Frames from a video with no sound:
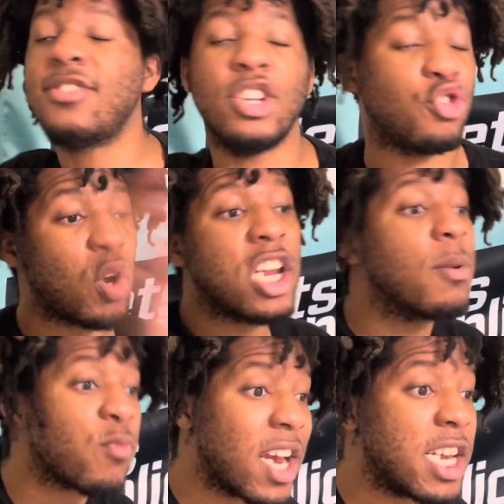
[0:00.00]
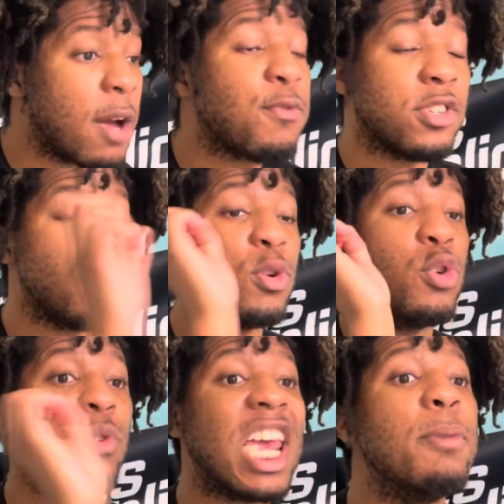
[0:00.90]
and trade him right now for someone who
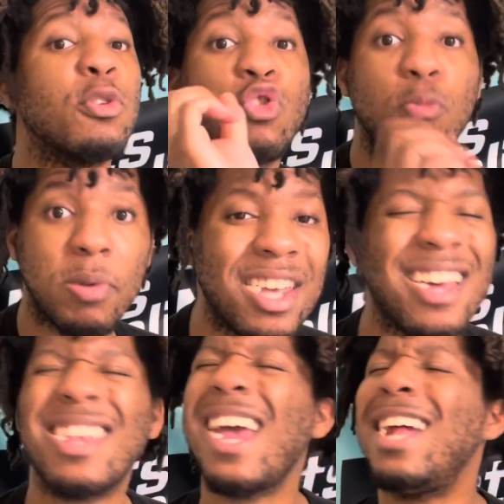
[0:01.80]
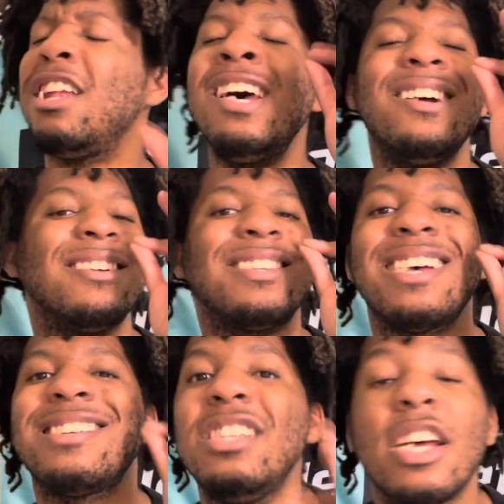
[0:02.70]
is able to play again. This has
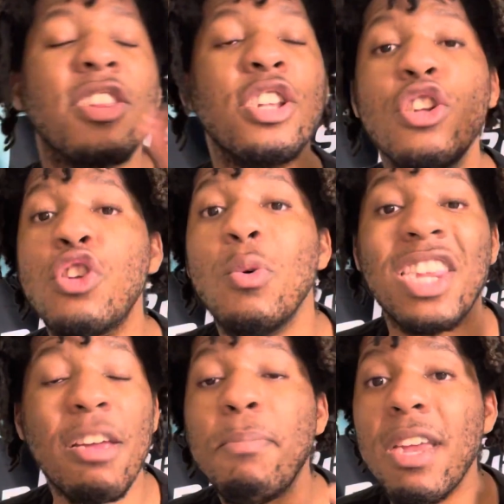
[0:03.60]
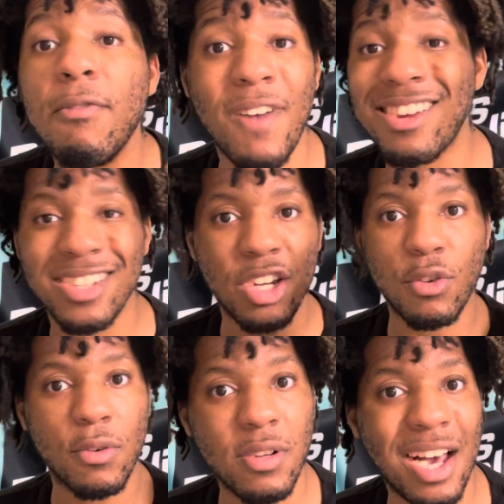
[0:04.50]
nothing to do with him being vaccinated
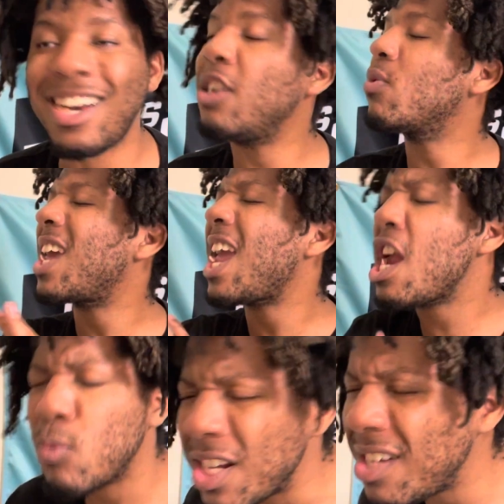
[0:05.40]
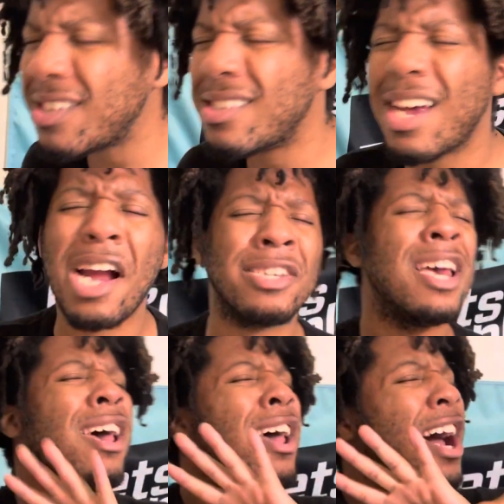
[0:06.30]
or not. I don't care what he decides.
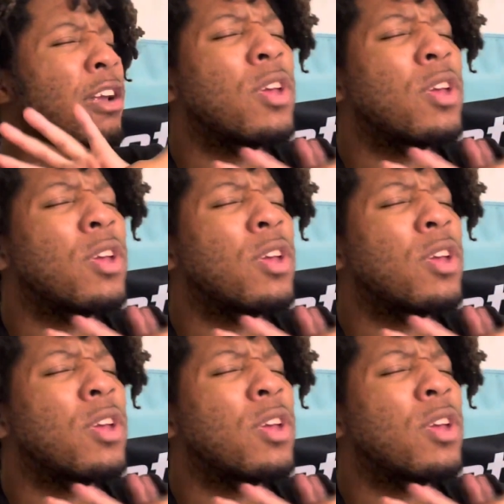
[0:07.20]
I don't